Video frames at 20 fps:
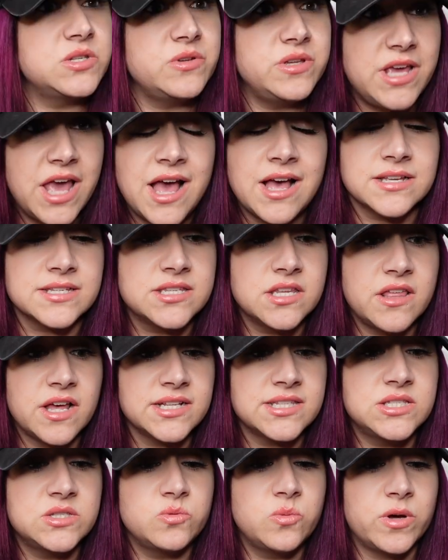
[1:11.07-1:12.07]
So yeah, so
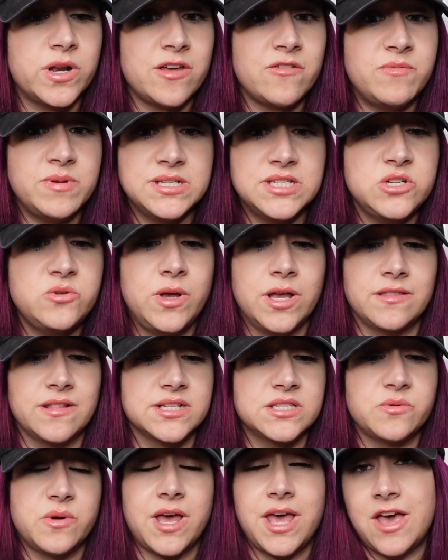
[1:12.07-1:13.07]
that's what I've been doing.
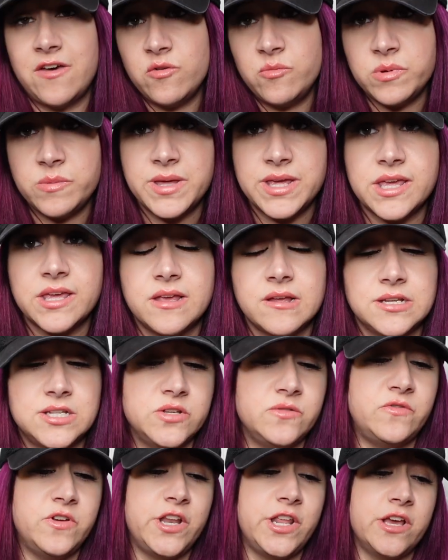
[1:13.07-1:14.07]
That's why I haven't been making
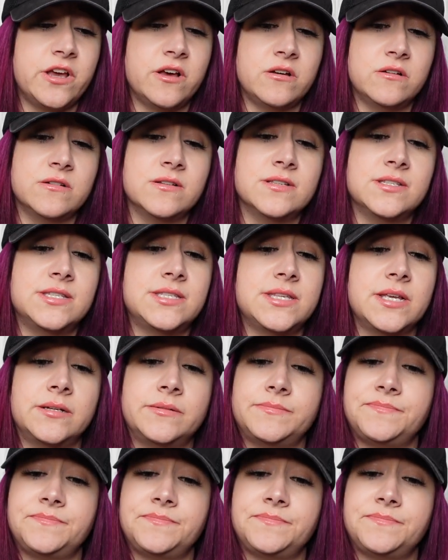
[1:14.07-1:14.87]
YouTube videos